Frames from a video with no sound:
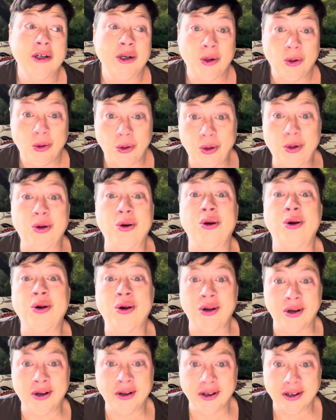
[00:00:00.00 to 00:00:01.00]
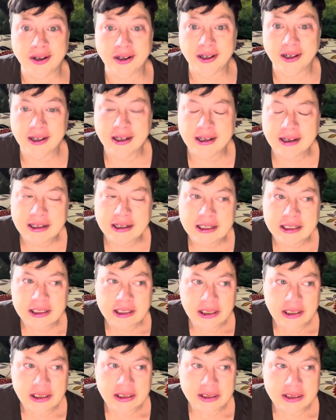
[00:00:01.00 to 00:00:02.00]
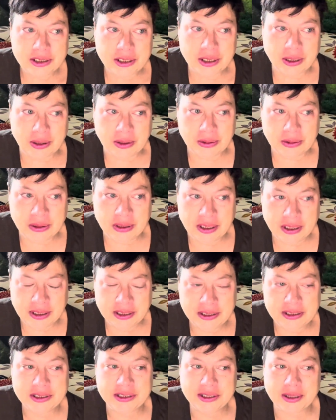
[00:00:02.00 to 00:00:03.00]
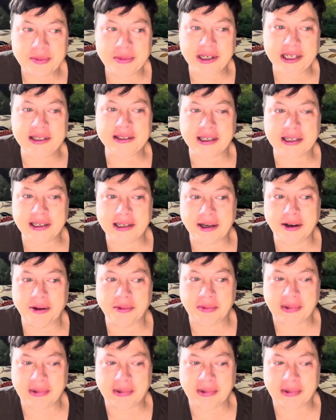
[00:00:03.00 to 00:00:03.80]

Whew. So somebody did help